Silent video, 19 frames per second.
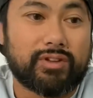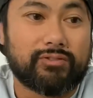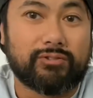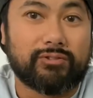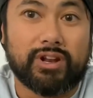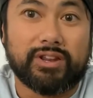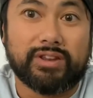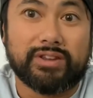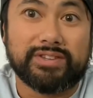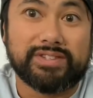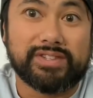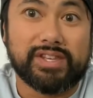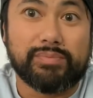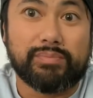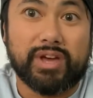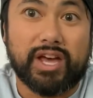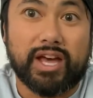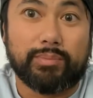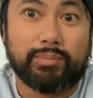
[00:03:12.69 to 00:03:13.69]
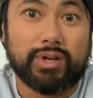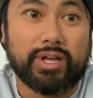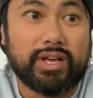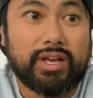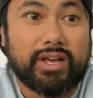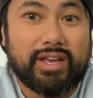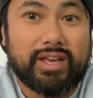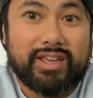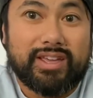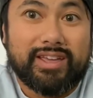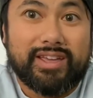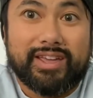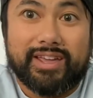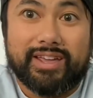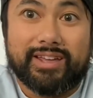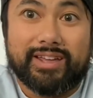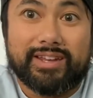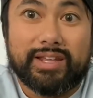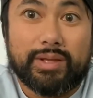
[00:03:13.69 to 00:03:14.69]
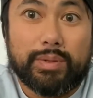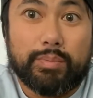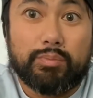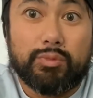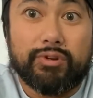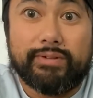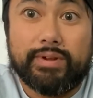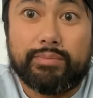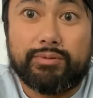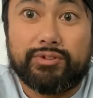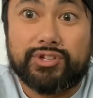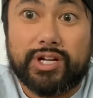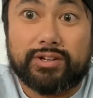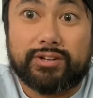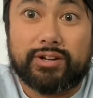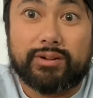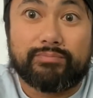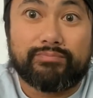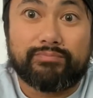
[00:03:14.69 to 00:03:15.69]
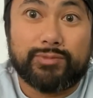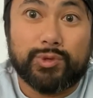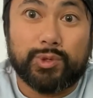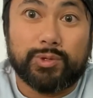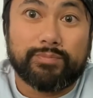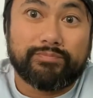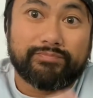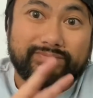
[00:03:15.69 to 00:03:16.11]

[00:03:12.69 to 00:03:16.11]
running the CPAP and a movie projector. Cool.